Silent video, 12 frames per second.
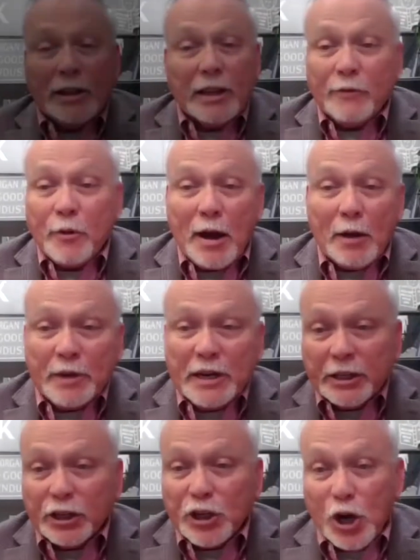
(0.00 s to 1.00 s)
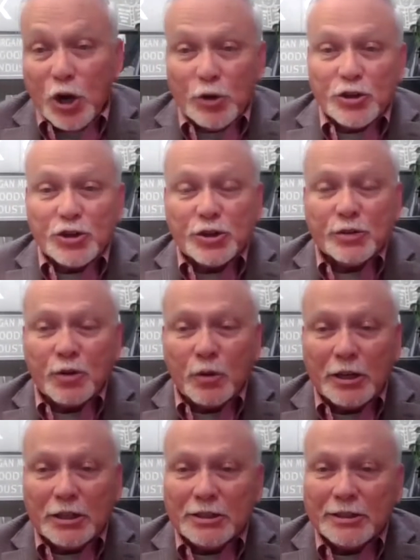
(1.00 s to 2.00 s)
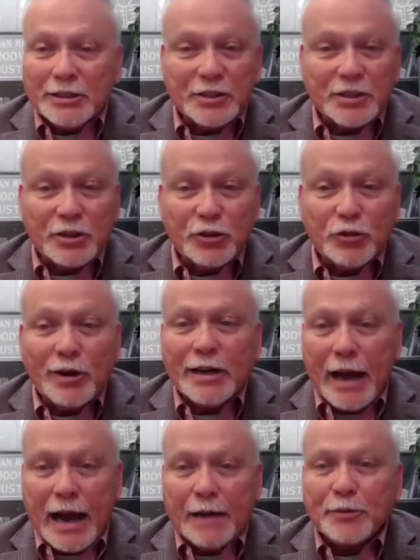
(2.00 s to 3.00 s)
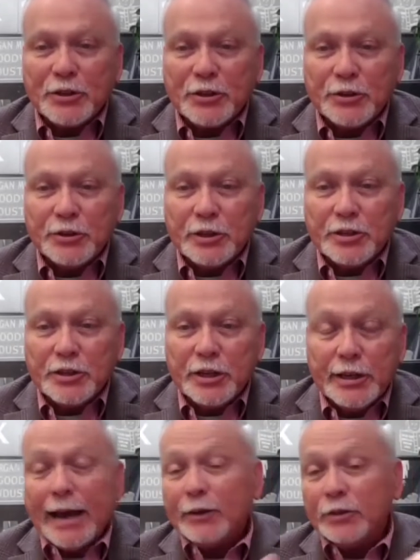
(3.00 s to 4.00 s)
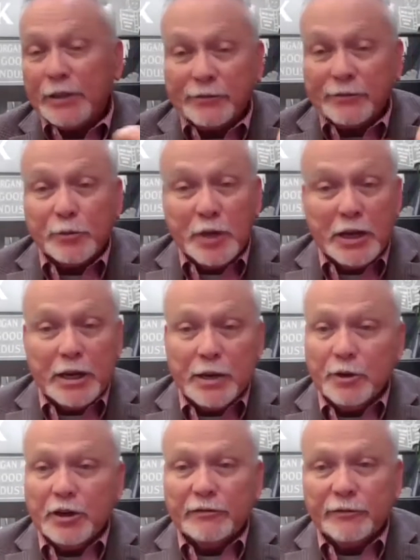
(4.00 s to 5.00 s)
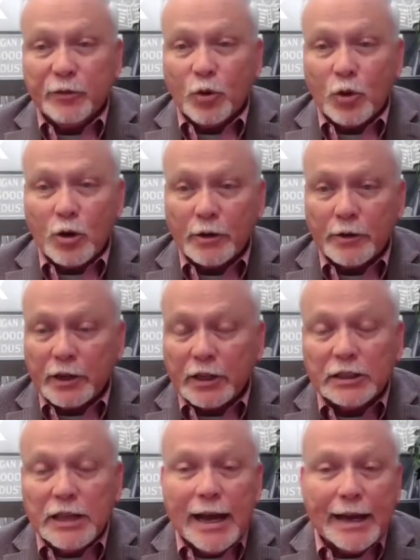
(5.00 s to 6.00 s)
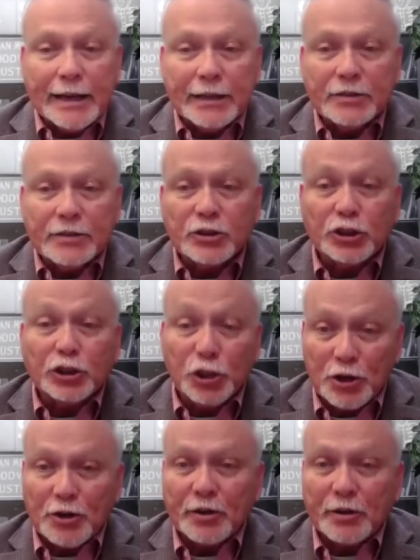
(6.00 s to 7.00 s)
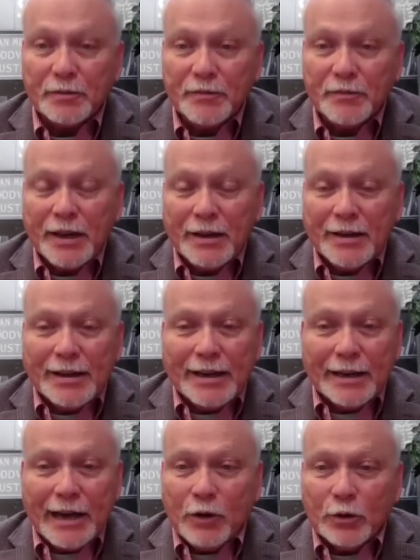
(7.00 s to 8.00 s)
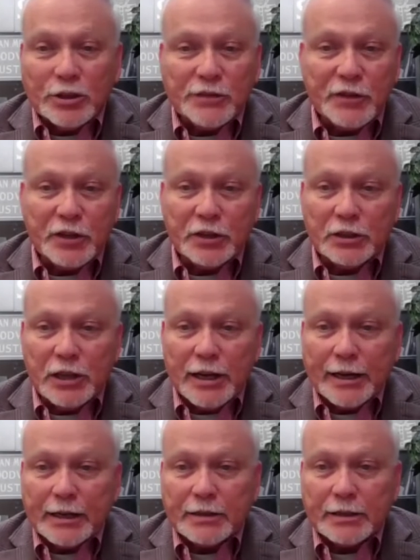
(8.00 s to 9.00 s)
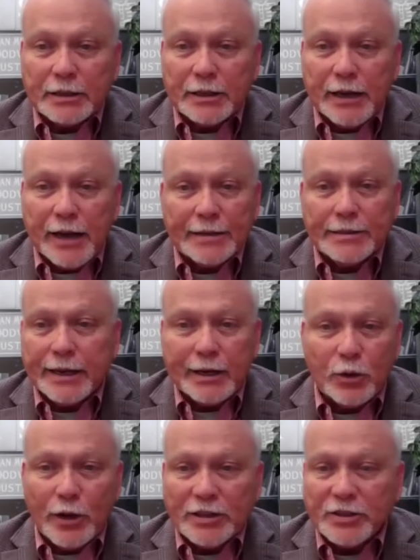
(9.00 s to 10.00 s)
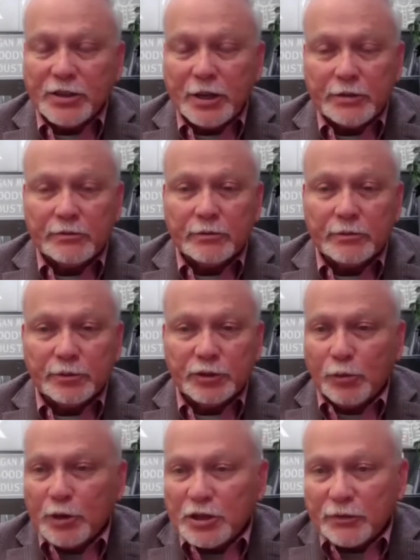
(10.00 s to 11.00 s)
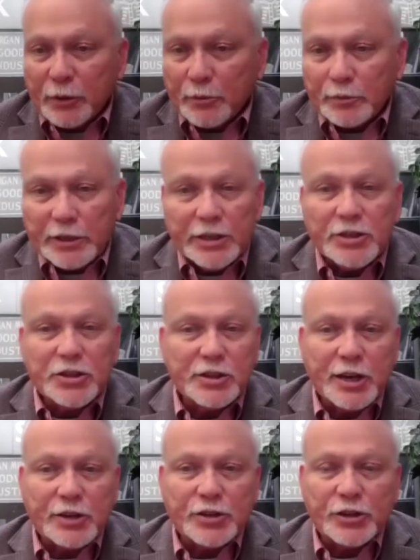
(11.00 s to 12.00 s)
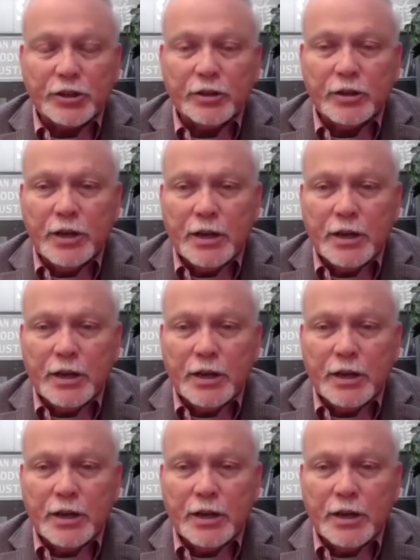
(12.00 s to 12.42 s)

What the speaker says: I love about being a coach? Well, it's a great opportunity, not only for me, but for the client to learn. And I always feel like I take away so much from each session